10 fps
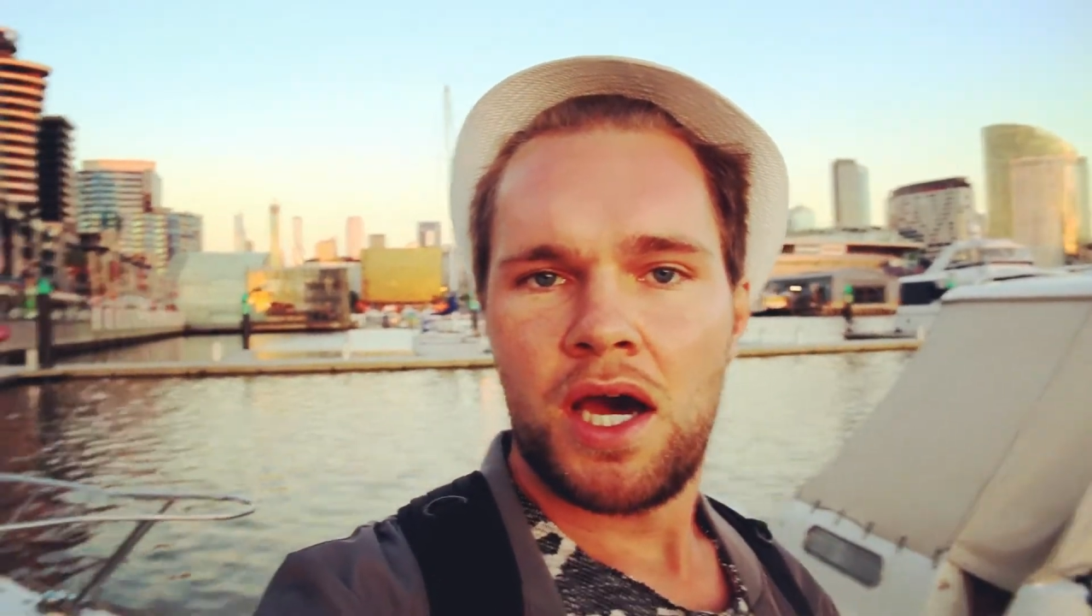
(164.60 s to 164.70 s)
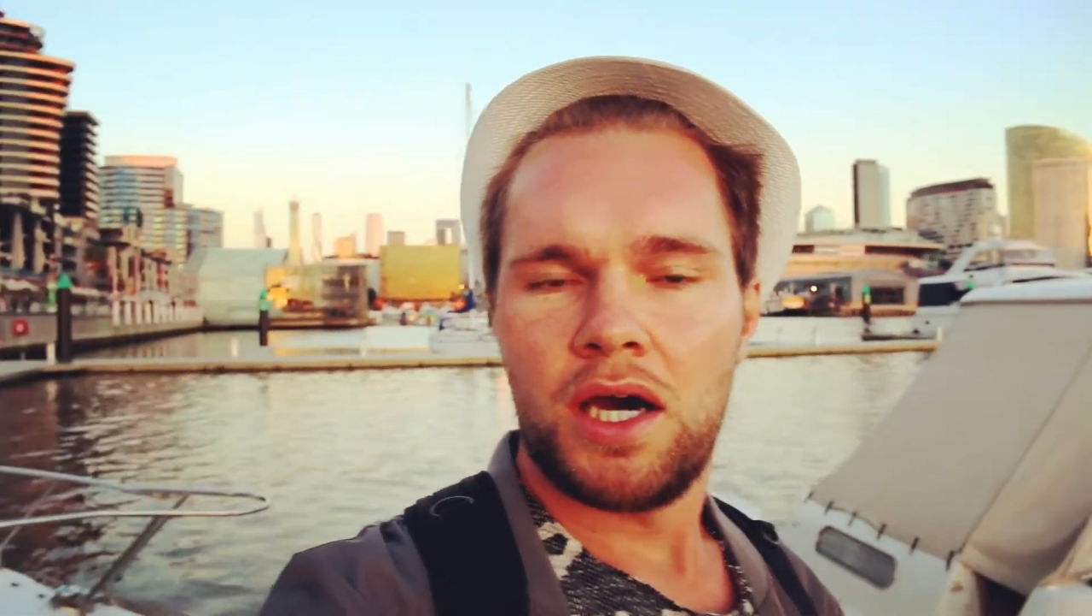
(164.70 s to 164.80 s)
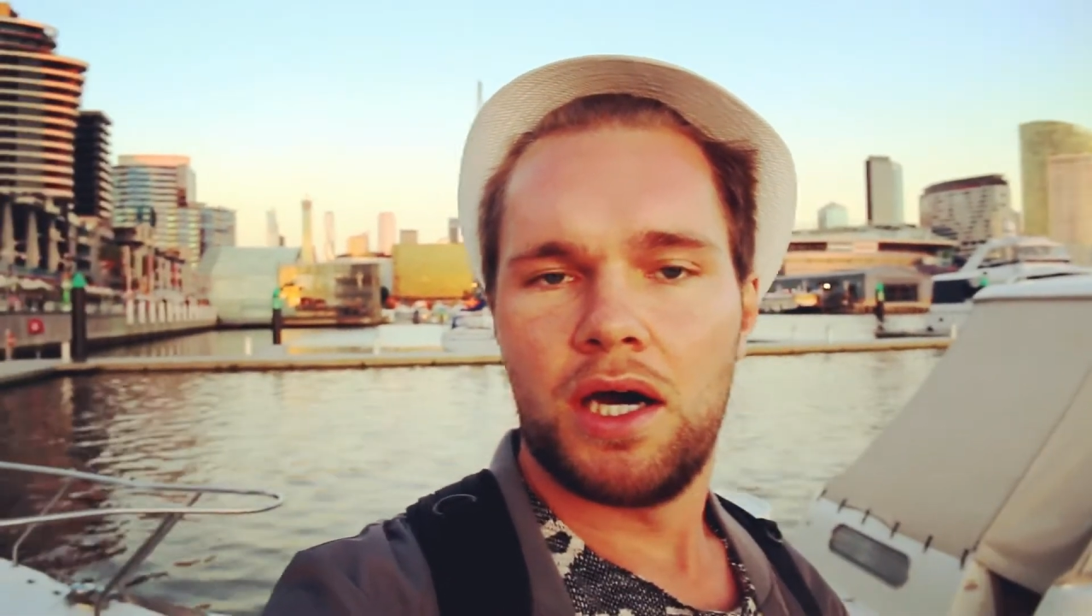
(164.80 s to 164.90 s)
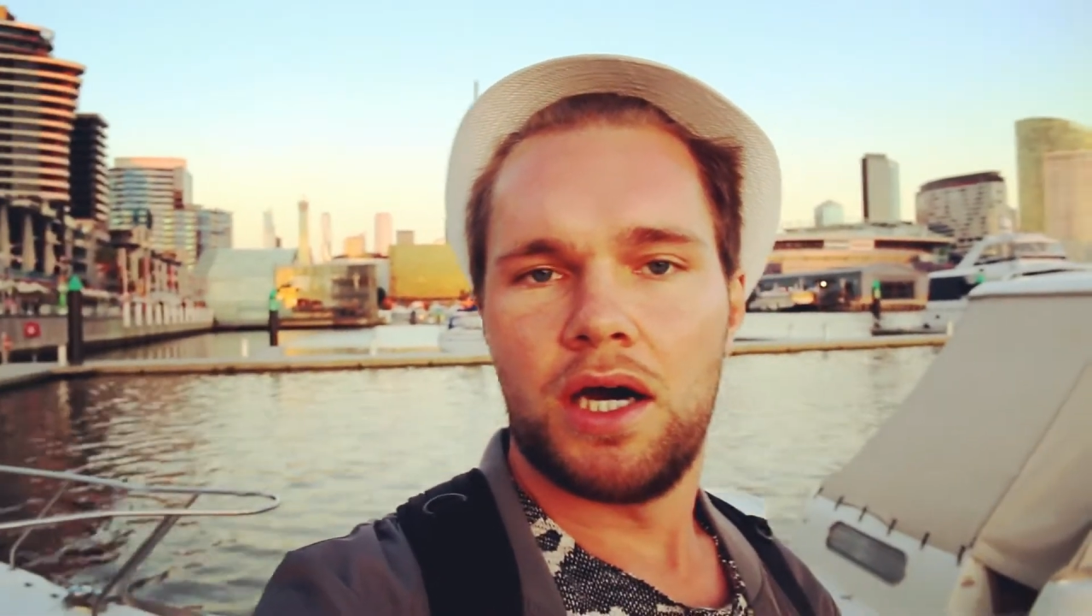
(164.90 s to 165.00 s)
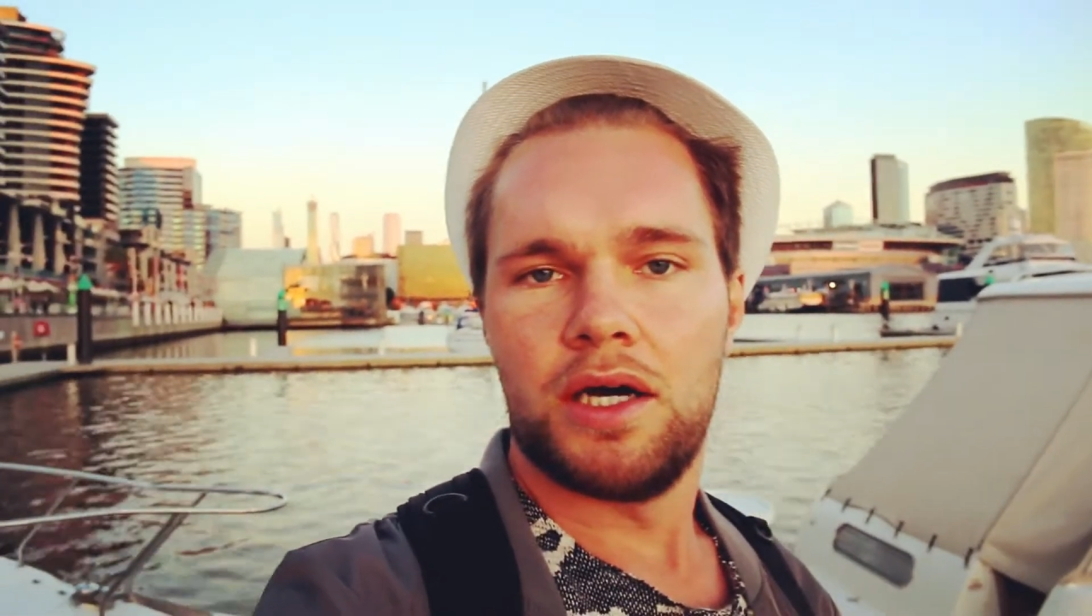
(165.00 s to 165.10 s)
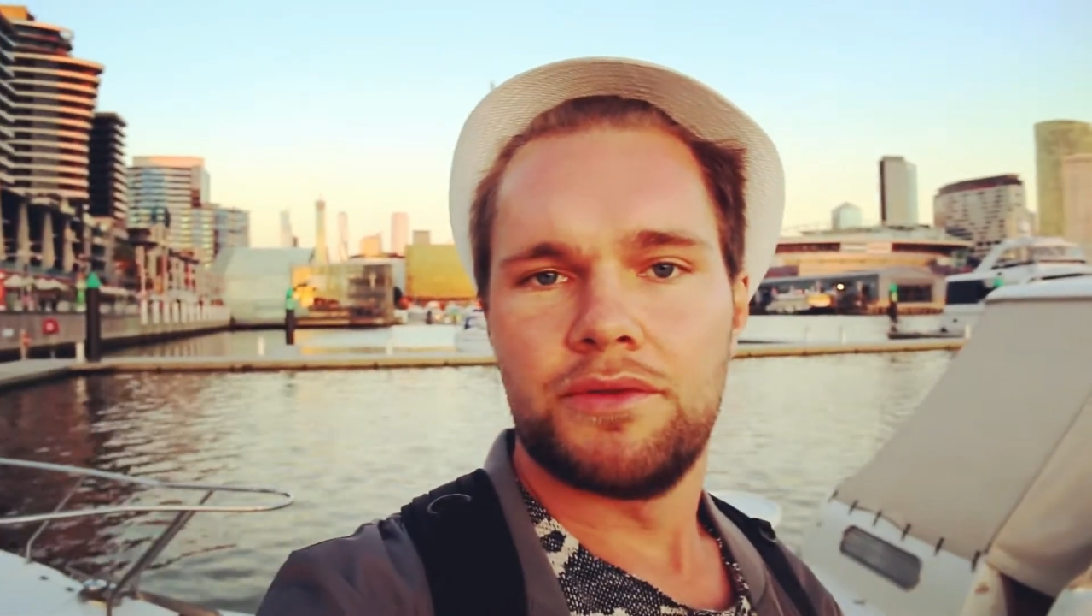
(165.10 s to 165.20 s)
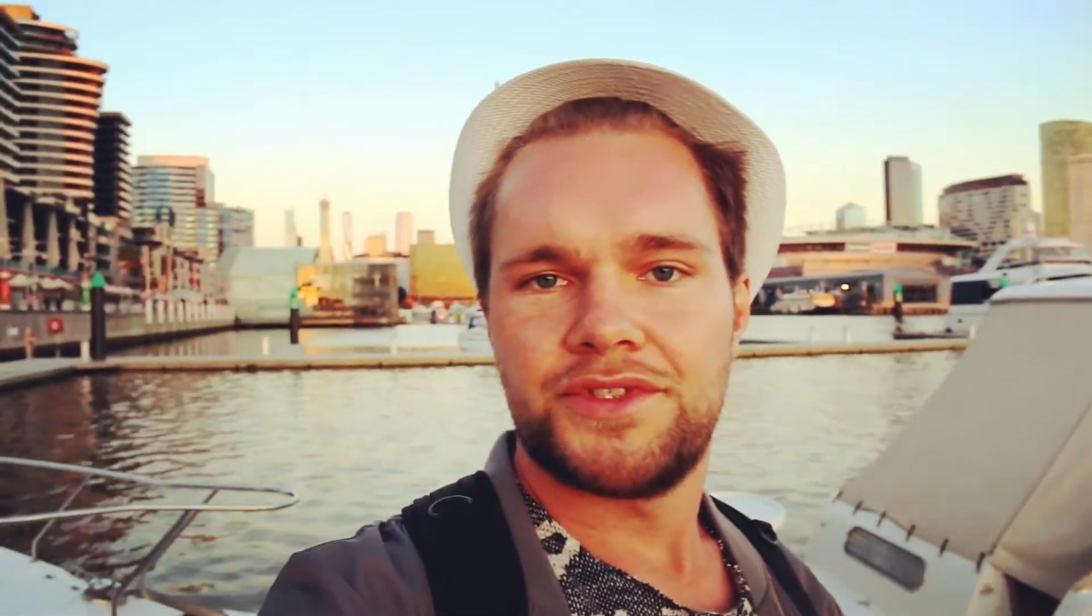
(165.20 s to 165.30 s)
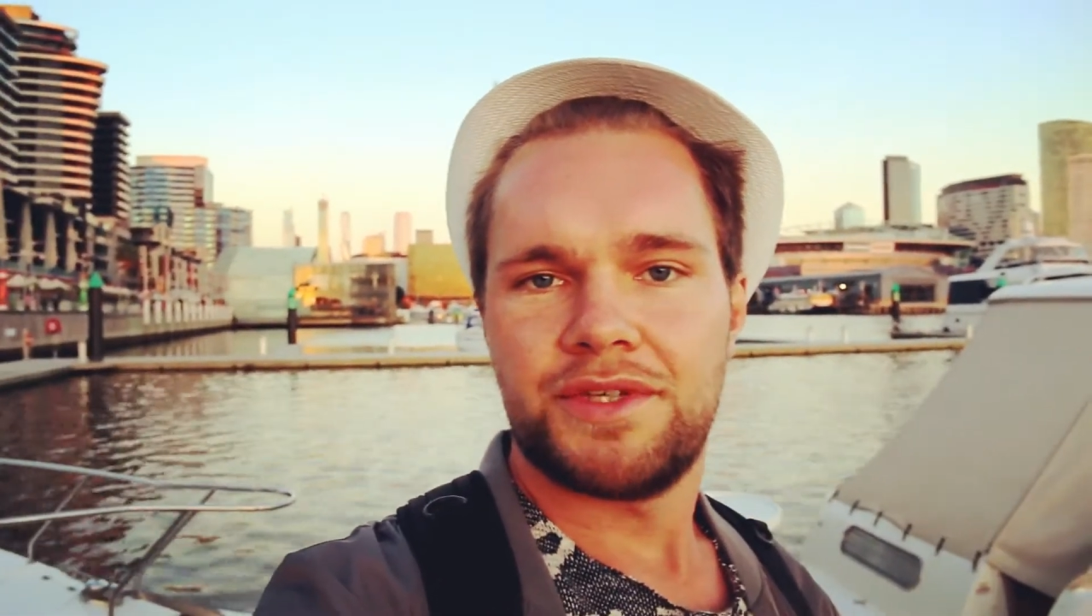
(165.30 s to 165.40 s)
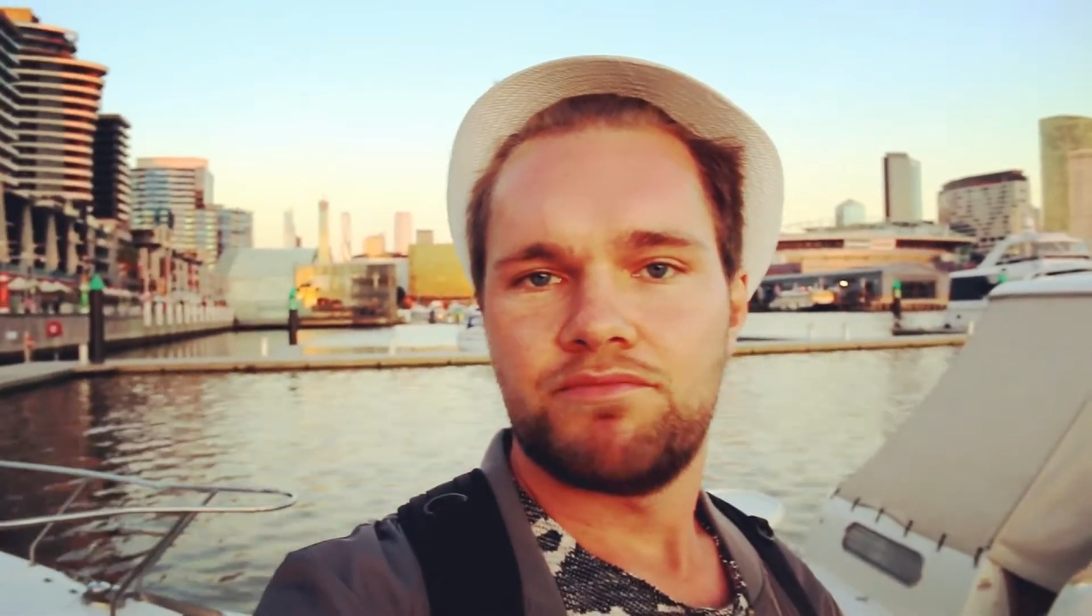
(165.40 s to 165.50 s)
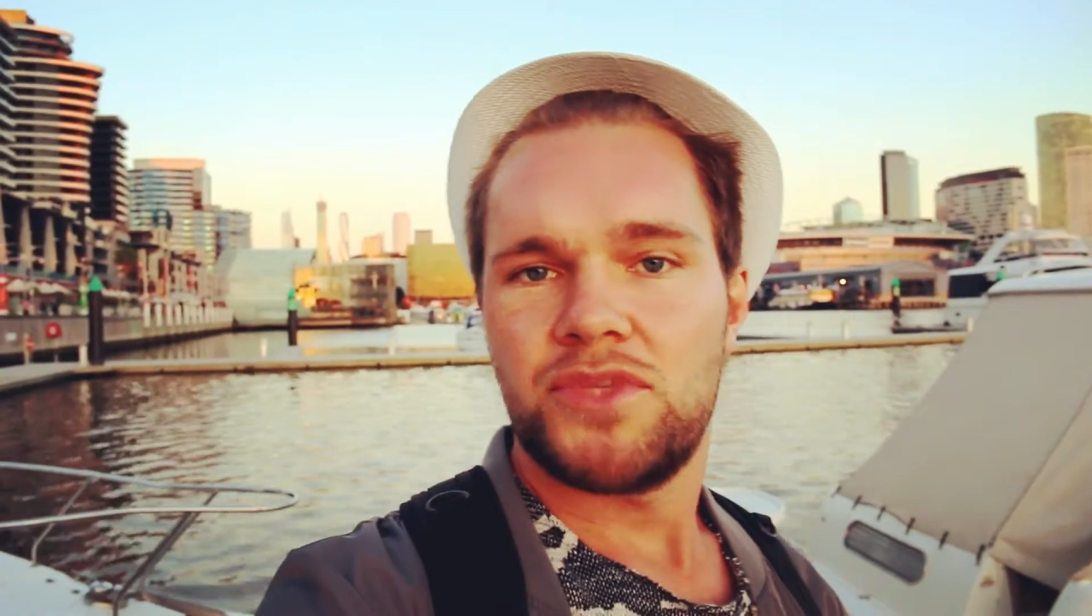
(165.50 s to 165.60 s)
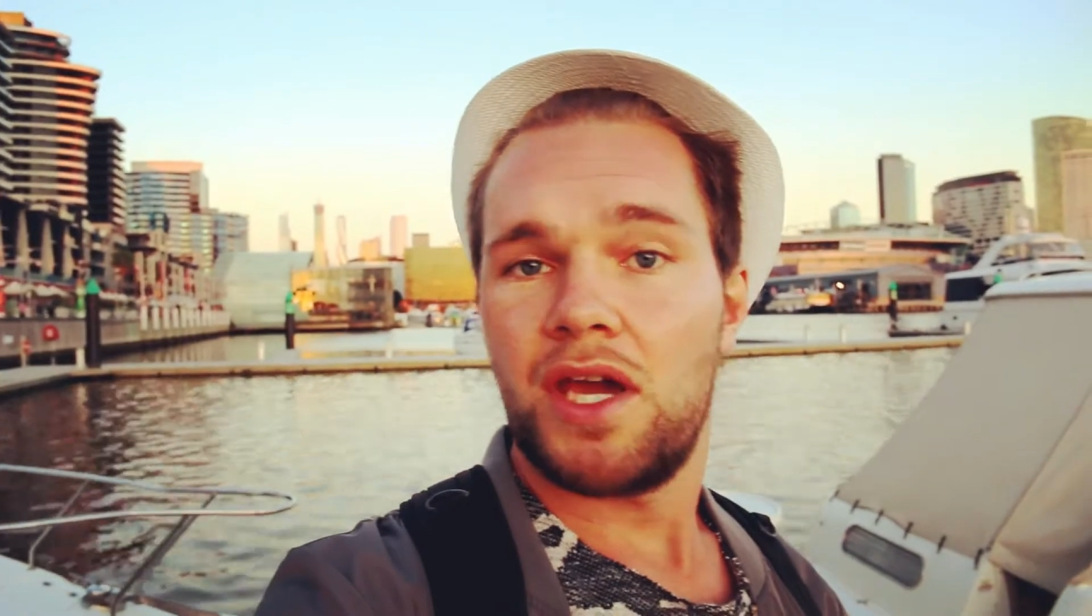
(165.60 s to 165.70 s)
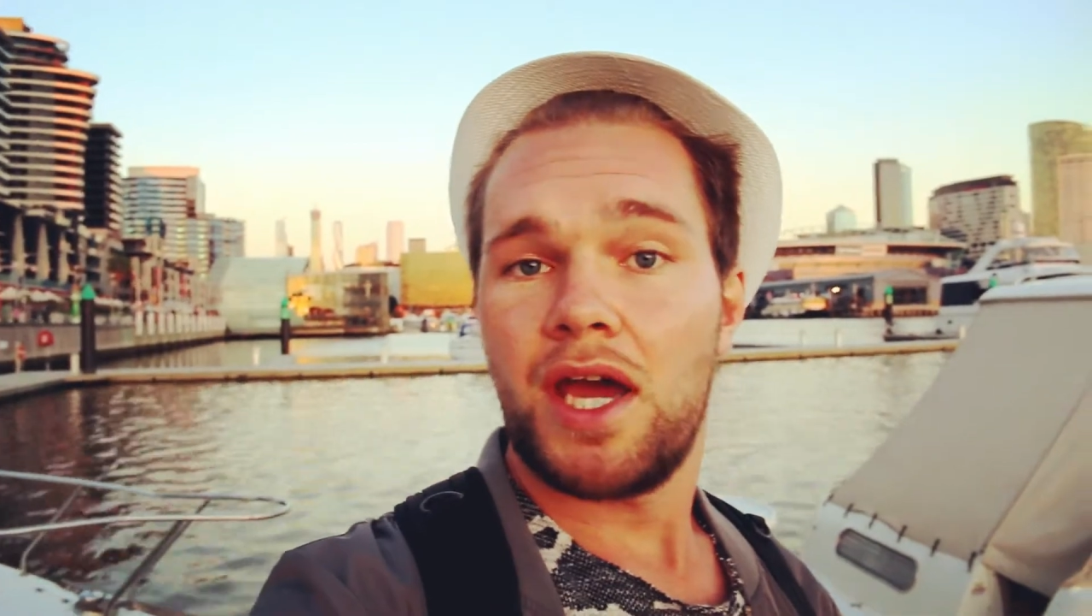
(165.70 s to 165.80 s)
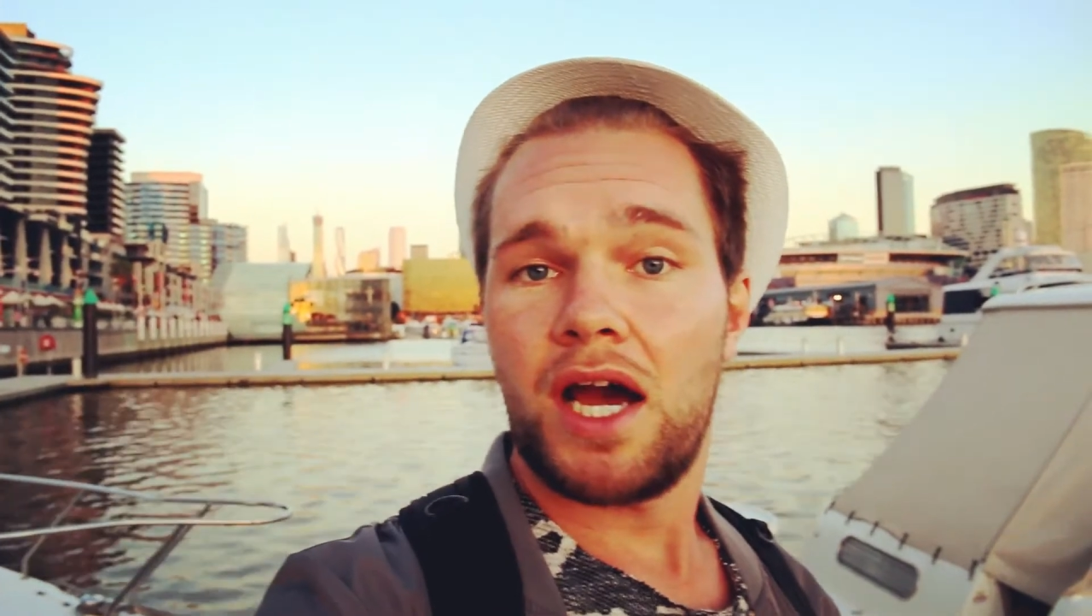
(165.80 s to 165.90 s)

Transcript: And yeah,